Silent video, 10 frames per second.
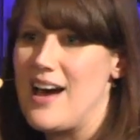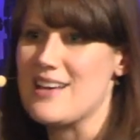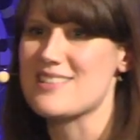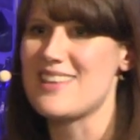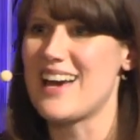
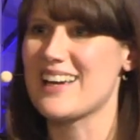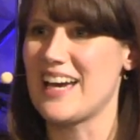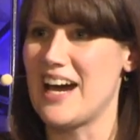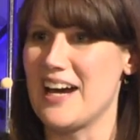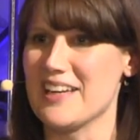as that
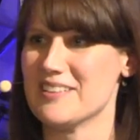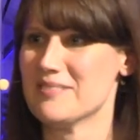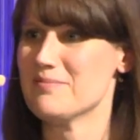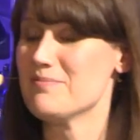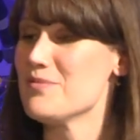guy,
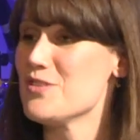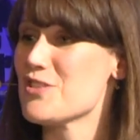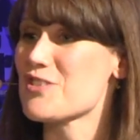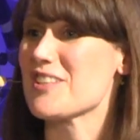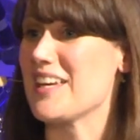
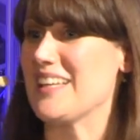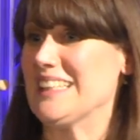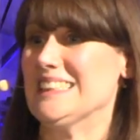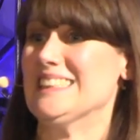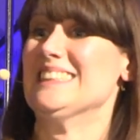does it?
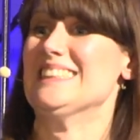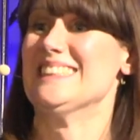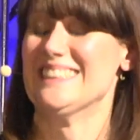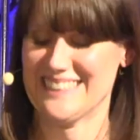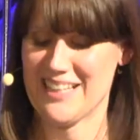
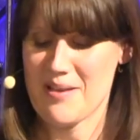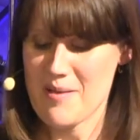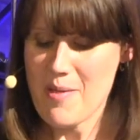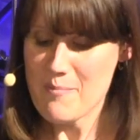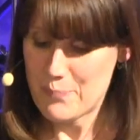
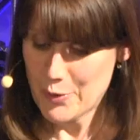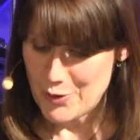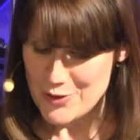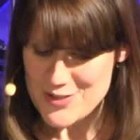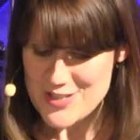
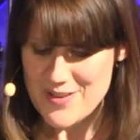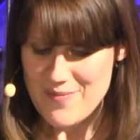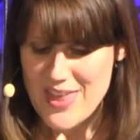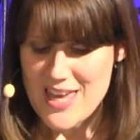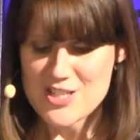But
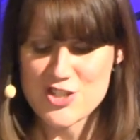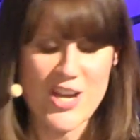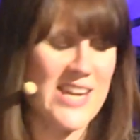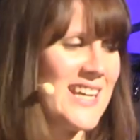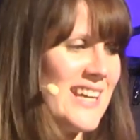
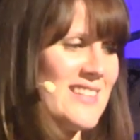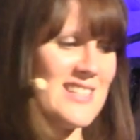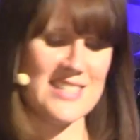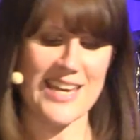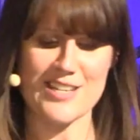shaking the
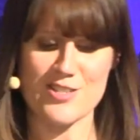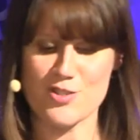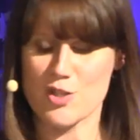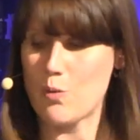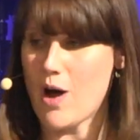
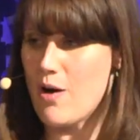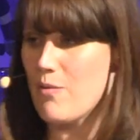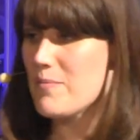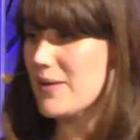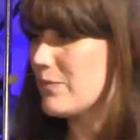status quo
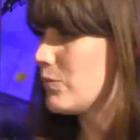and being